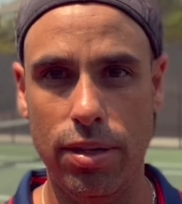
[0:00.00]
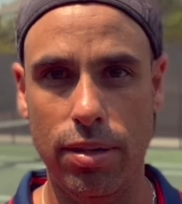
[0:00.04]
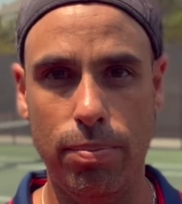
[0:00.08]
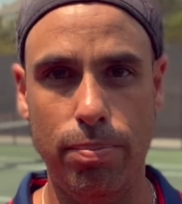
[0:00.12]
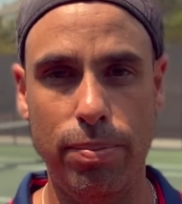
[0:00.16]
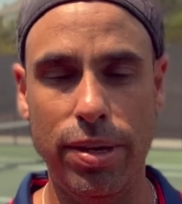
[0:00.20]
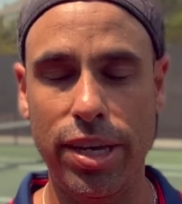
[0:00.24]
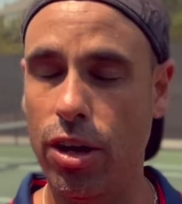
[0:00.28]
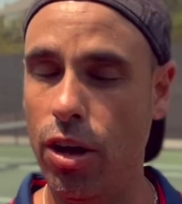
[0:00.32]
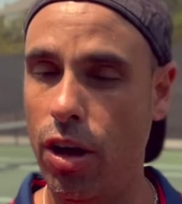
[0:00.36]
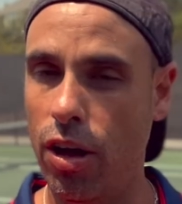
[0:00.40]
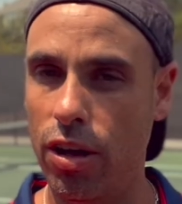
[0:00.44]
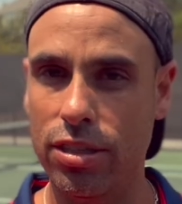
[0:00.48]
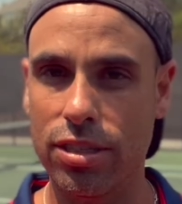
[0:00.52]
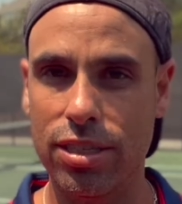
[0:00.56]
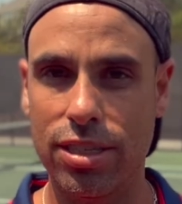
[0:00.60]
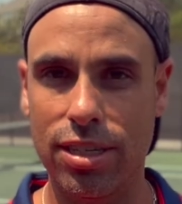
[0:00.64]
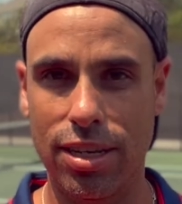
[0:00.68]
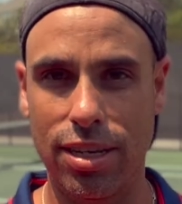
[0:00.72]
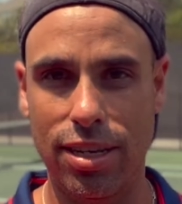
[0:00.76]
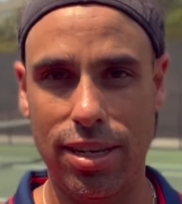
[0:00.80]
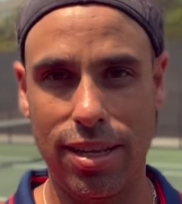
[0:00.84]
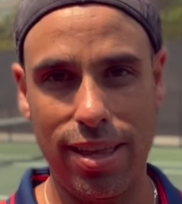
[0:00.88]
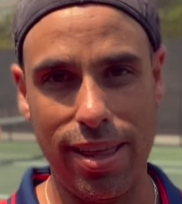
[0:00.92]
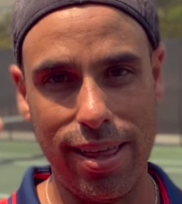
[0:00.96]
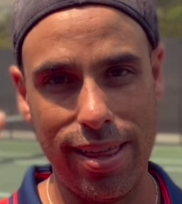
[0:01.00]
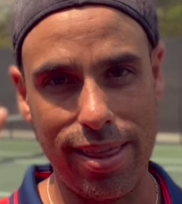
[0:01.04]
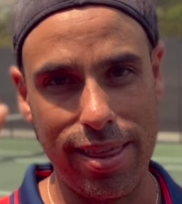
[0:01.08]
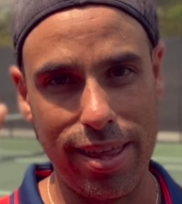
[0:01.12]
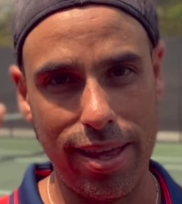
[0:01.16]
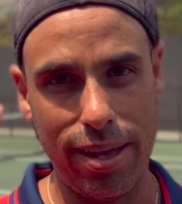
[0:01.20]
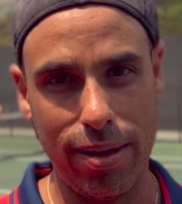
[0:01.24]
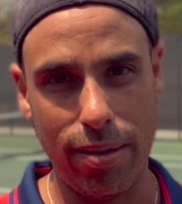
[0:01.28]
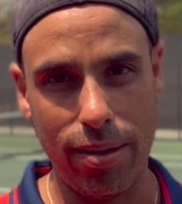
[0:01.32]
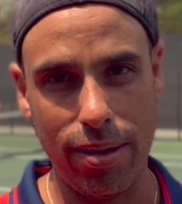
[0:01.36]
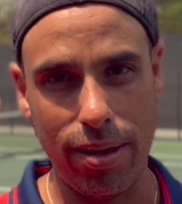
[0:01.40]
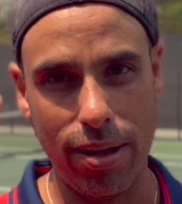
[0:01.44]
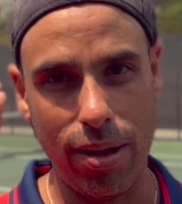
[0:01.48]
because
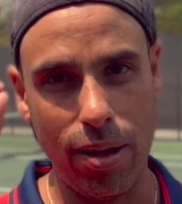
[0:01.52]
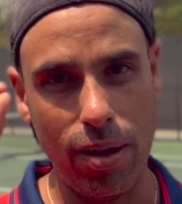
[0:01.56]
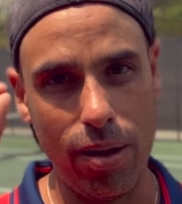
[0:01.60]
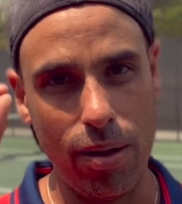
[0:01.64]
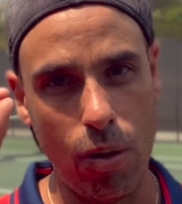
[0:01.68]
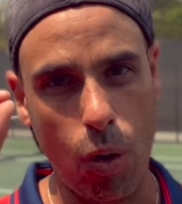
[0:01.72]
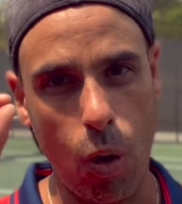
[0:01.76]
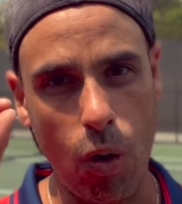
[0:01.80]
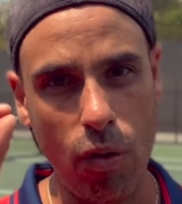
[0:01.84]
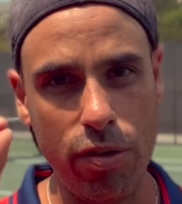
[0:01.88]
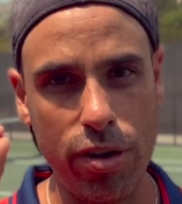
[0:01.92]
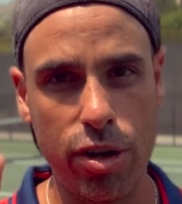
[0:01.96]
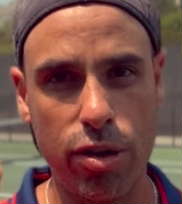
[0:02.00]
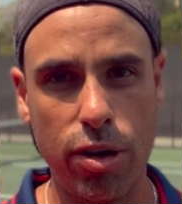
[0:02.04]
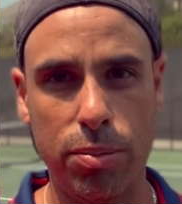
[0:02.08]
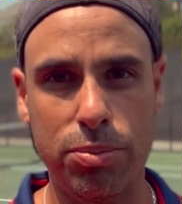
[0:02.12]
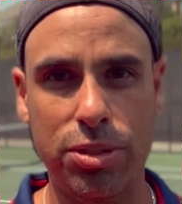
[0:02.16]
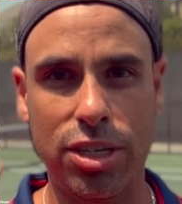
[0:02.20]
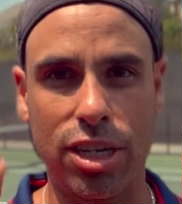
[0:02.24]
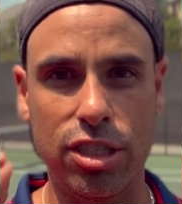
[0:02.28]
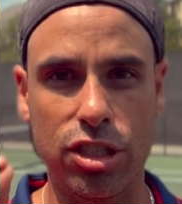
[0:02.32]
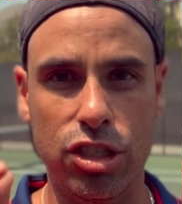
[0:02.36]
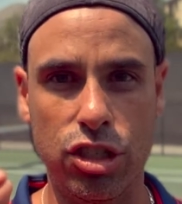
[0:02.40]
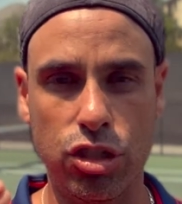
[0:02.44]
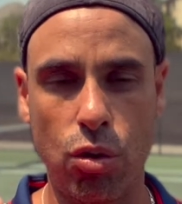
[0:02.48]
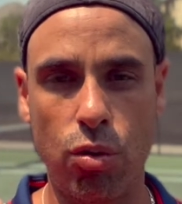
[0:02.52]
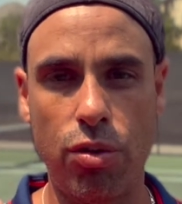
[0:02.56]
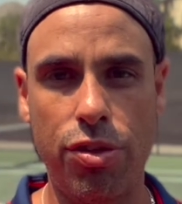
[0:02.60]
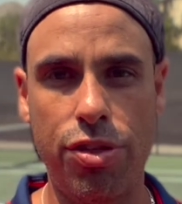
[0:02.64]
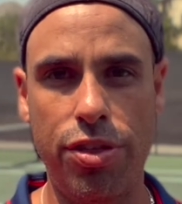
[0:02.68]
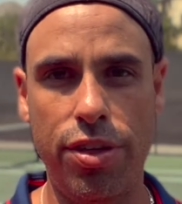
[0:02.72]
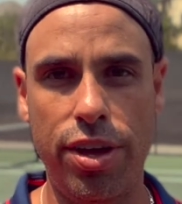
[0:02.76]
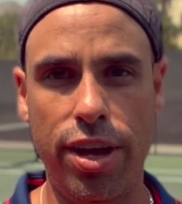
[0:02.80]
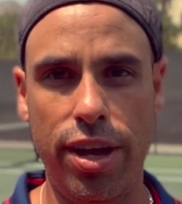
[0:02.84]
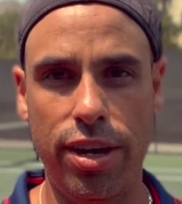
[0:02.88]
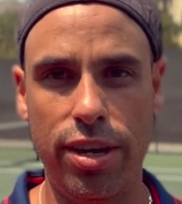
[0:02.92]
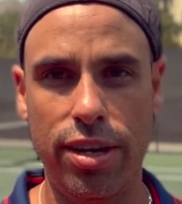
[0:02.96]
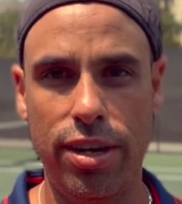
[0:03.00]
the over grips are so
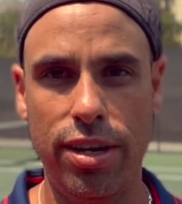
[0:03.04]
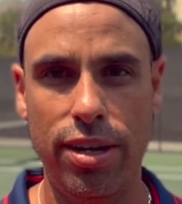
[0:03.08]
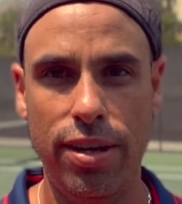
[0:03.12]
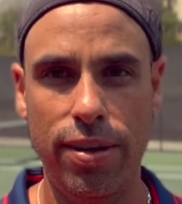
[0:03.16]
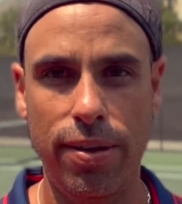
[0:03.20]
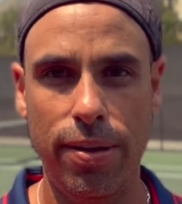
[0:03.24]
thin